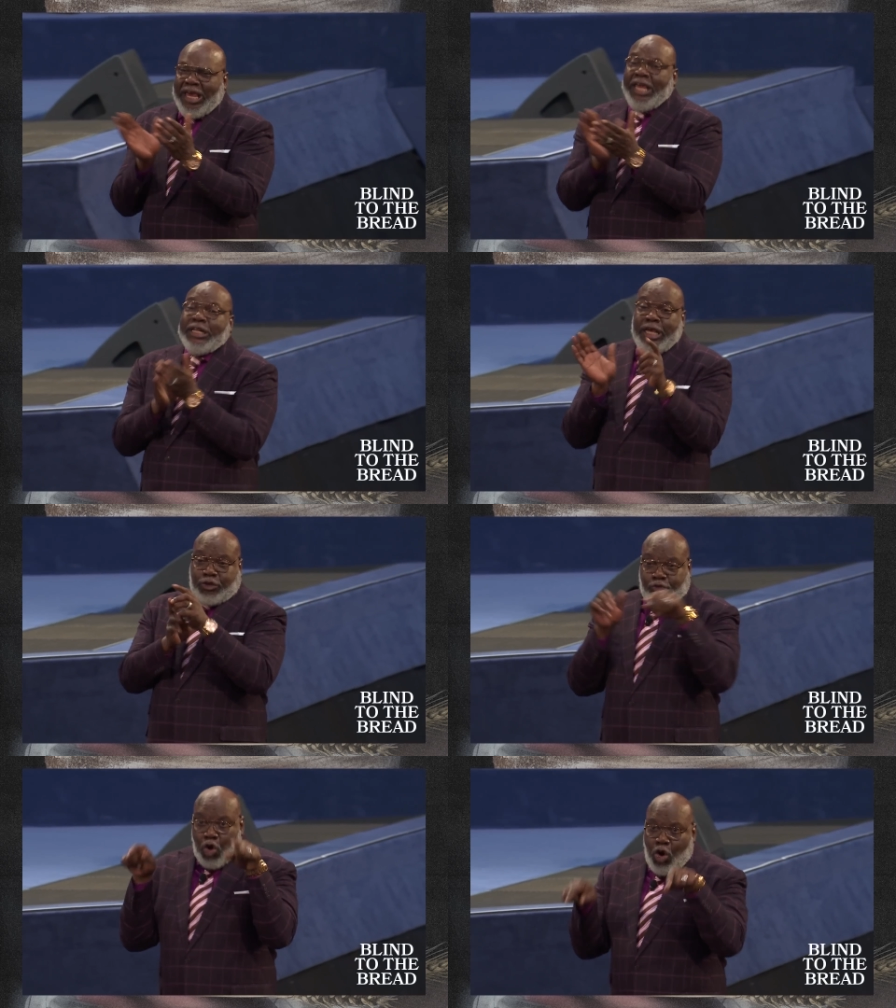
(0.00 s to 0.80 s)
in
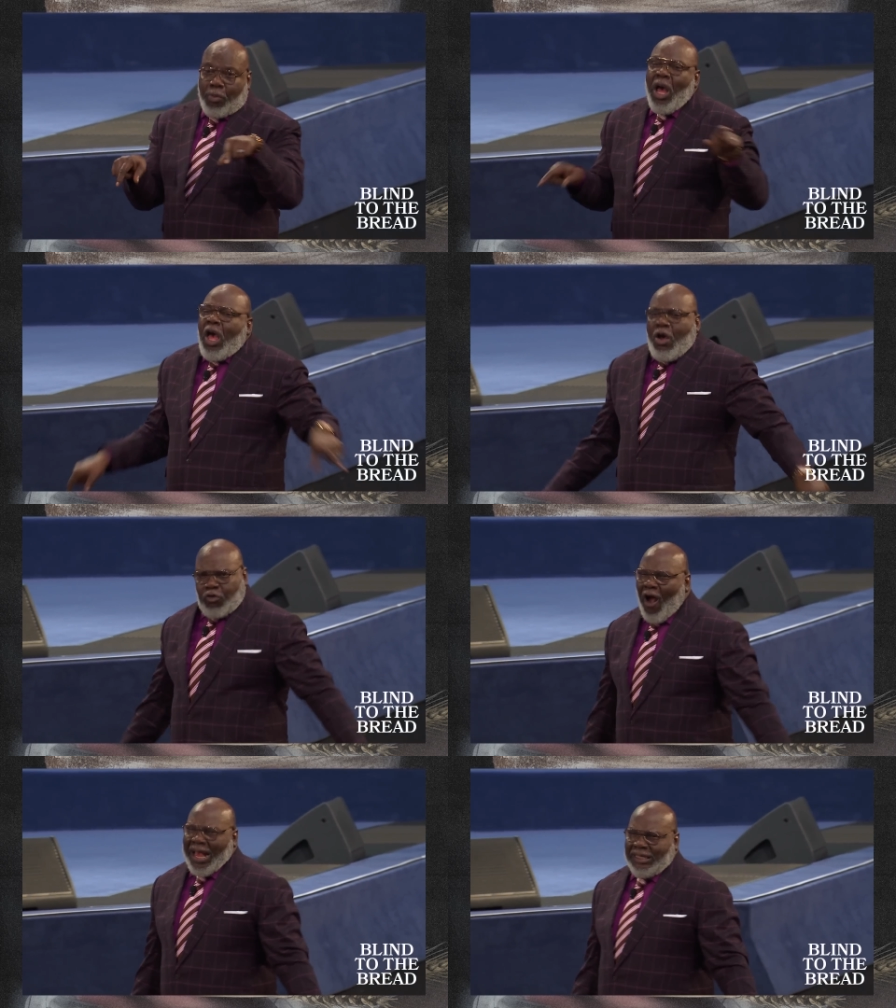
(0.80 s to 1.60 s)
this room
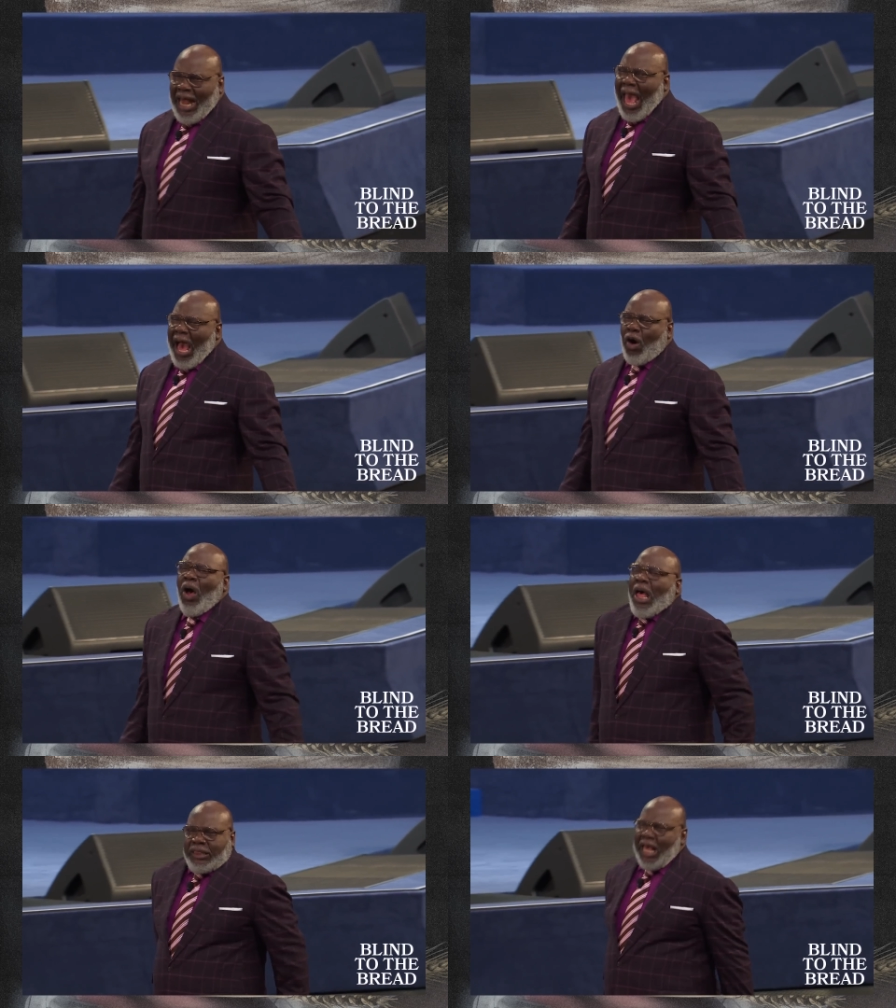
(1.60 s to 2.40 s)
right now
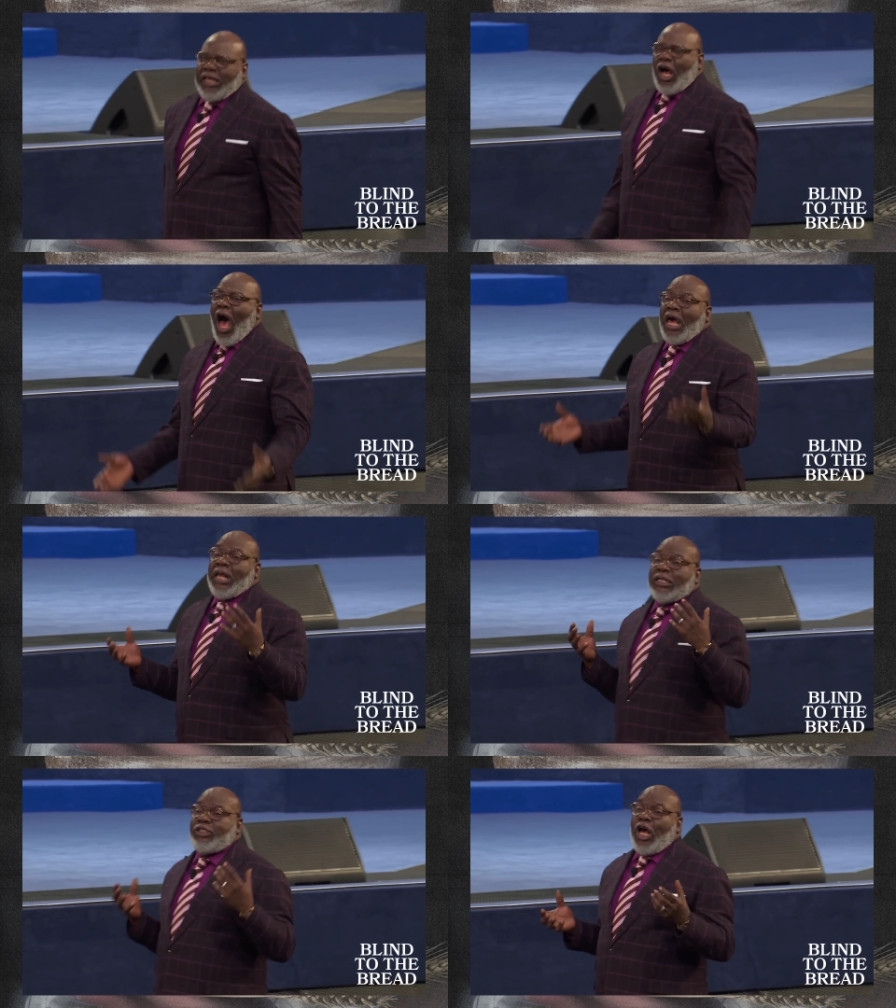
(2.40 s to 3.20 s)
that God
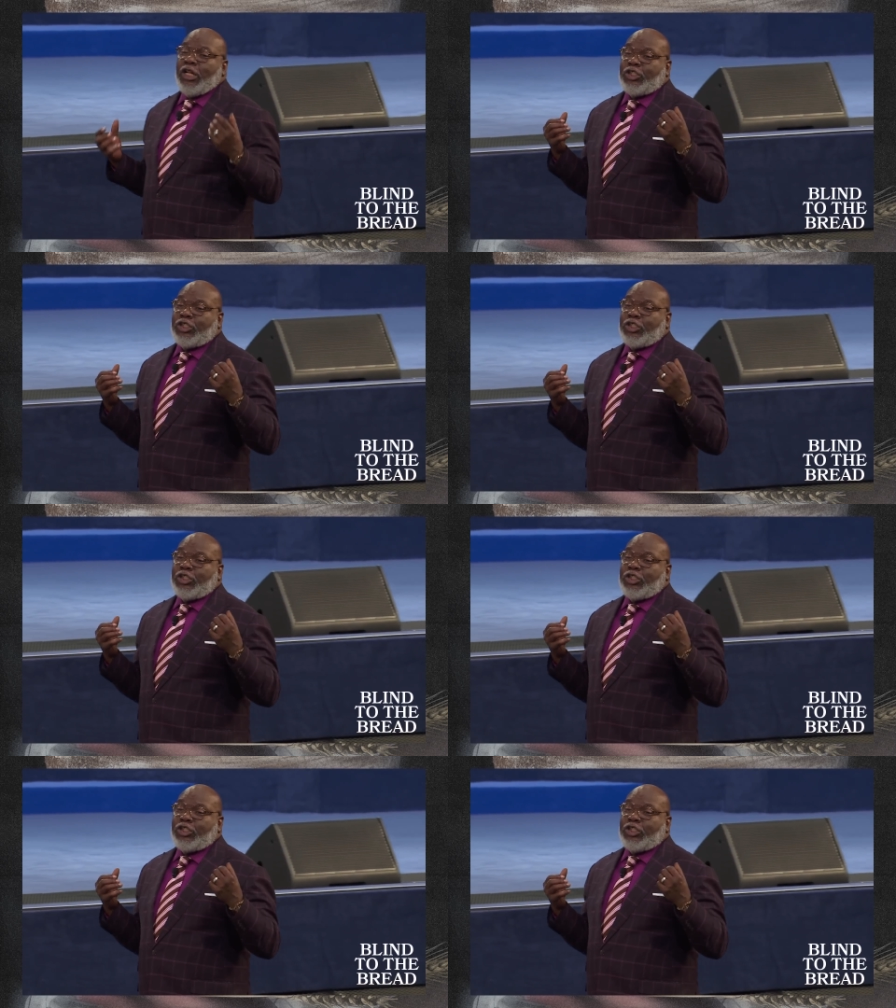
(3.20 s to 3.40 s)
has done